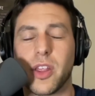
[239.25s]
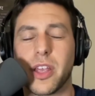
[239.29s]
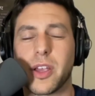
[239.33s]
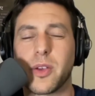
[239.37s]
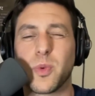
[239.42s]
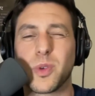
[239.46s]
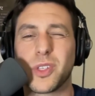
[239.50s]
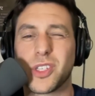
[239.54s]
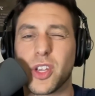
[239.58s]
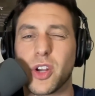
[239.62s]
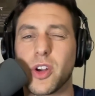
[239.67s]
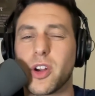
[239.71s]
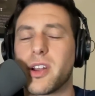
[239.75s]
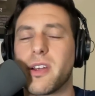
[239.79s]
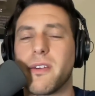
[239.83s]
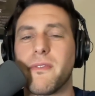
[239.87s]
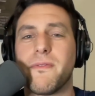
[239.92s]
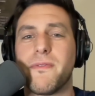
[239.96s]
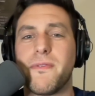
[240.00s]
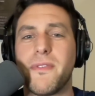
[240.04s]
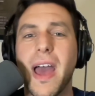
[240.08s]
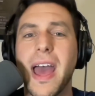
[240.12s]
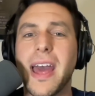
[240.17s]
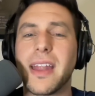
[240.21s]
Like, was there an
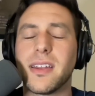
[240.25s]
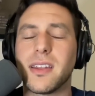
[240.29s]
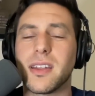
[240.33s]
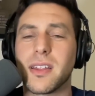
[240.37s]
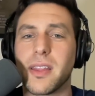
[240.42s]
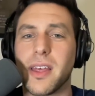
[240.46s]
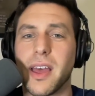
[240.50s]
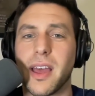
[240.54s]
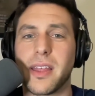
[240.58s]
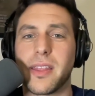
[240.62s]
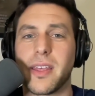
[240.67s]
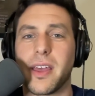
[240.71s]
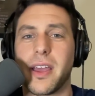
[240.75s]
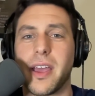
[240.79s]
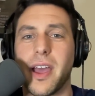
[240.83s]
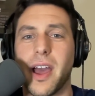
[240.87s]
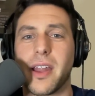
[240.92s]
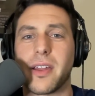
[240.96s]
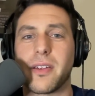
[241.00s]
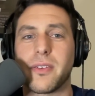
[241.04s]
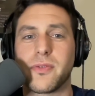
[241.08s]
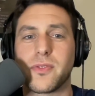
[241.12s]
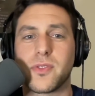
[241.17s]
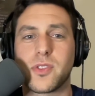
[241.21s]
event that
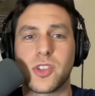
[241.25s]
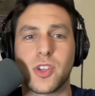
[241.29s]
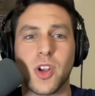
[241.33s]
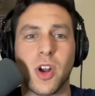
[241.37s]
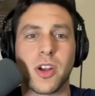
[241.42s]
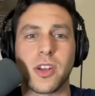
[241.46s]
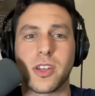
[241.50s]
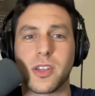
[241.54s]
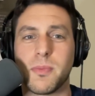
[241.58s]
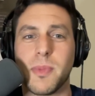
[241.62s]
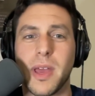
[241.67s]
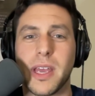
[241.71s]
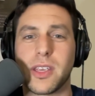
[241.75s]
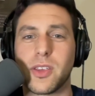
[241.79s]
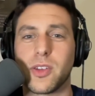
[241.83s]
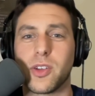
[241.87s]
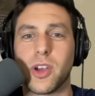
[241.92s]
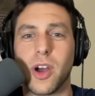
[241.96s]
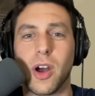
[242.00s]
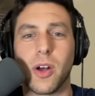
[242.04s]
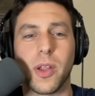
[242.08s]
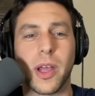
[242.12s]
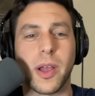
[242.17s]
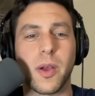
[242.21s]
kind of started to make you
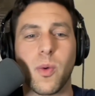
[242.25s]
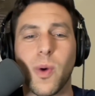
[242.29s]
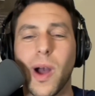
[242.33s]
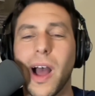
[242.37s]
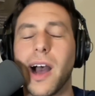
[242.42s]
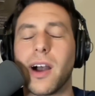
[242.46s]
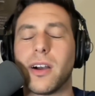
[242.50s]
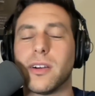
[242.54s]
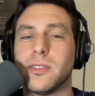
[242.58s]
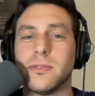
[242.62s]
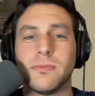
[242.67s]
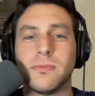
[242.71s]
go like, wow,